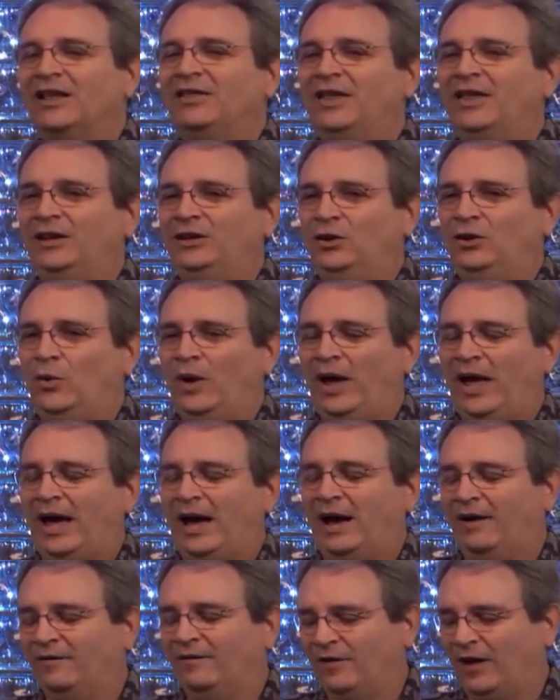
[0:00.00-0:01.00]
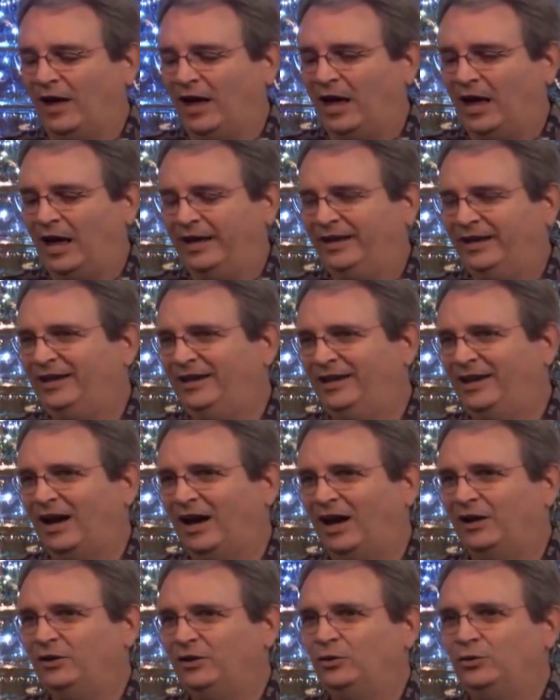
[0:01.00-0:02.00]
Then you have
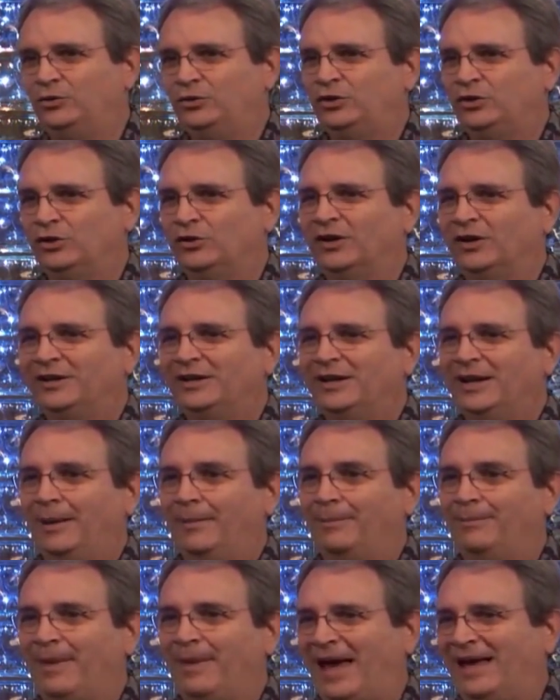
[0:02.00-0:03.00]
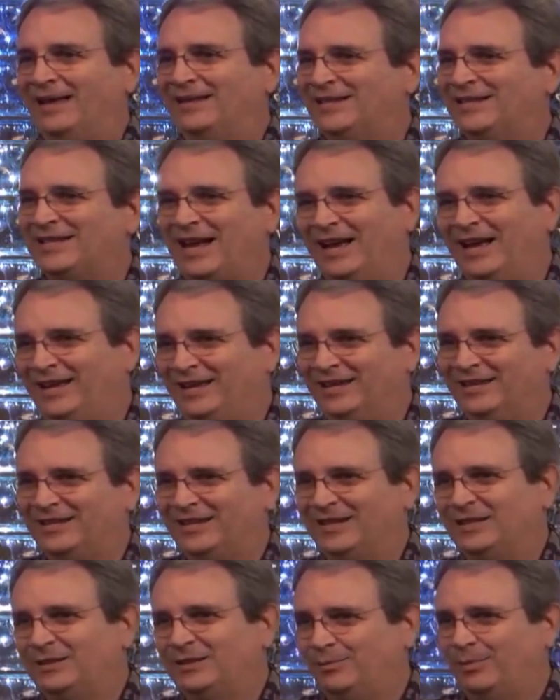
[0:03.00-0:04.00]
Egon, who's your mad
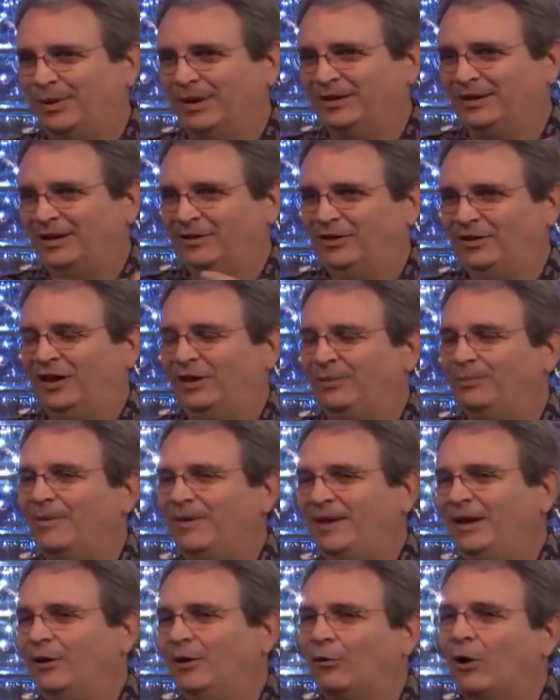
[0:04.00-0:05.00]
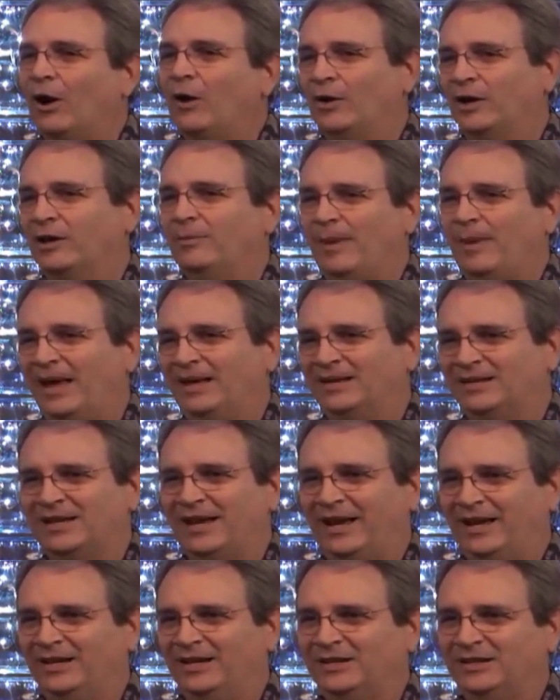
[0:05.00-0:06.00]
scientist, but the heroic mad
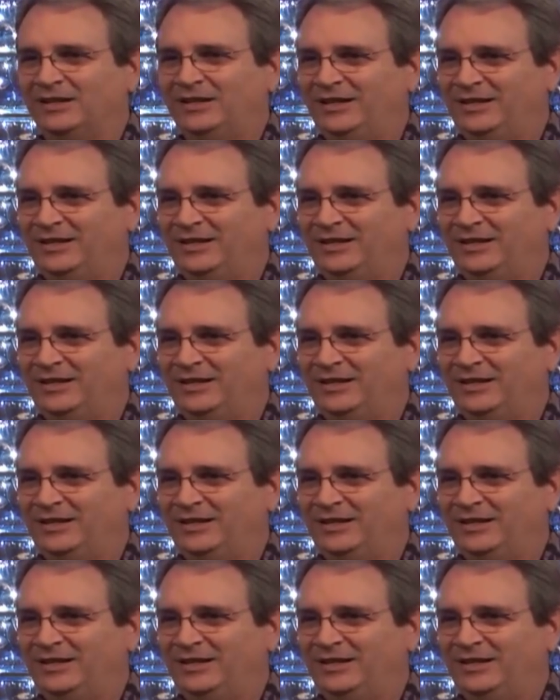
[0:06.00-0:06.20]
scientist.